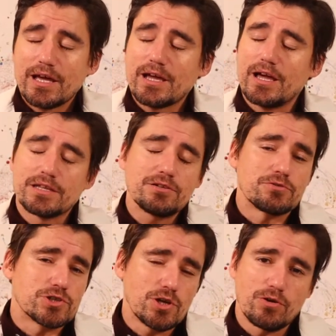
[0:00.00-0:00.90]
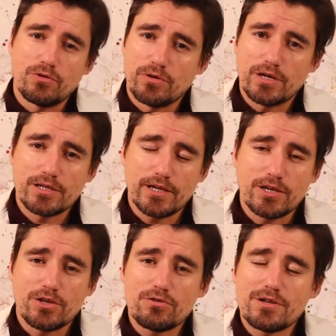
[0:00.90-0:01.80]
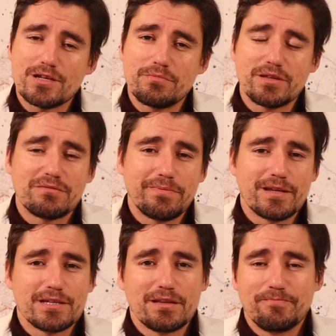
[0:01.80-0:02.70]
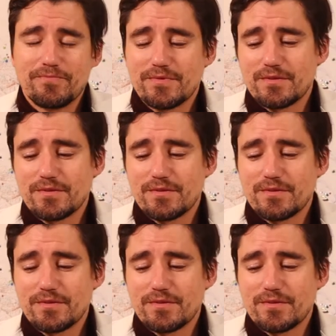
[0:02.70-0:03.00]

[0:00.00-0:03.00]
guys, no joke, like you're gonna be spending